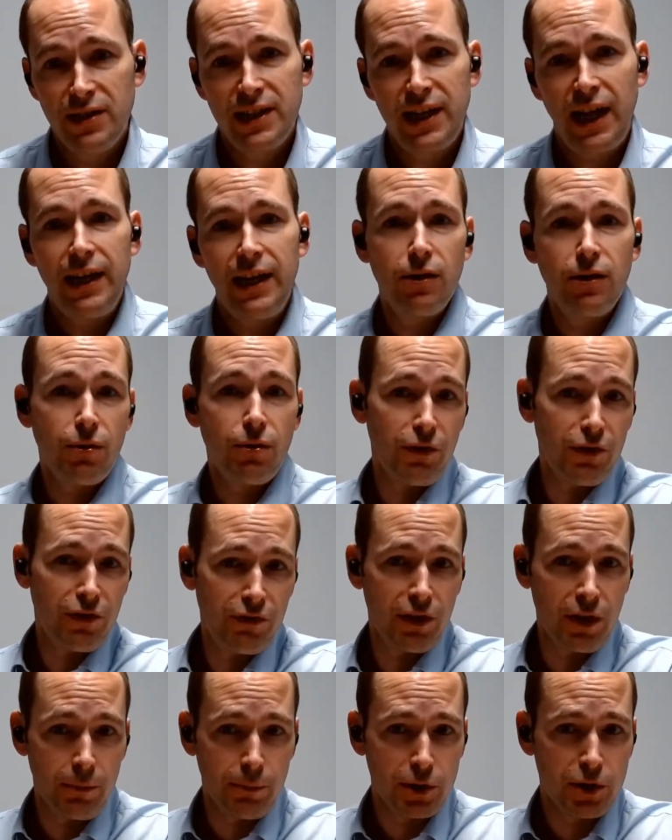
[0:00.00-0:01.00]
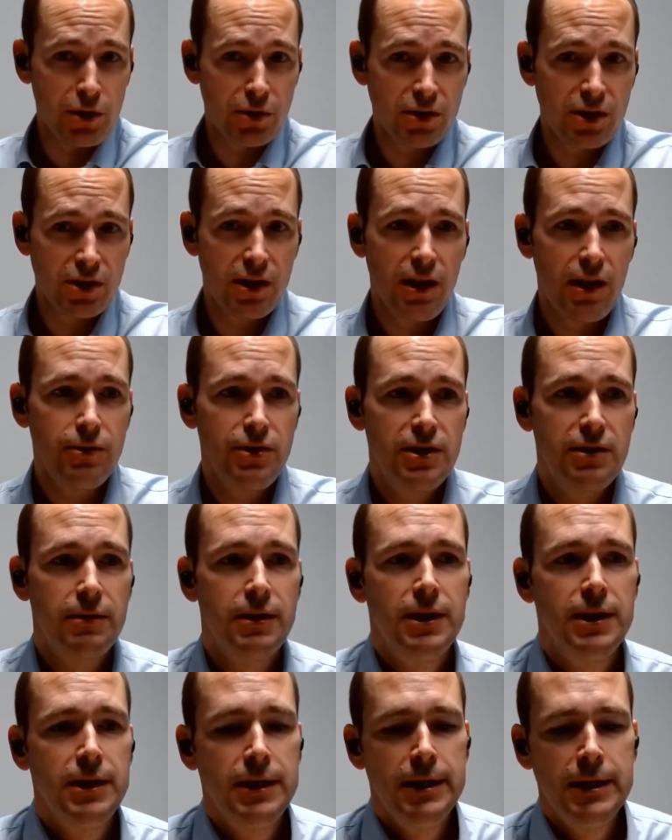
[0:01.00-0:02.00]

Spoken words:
cycles for the production loads.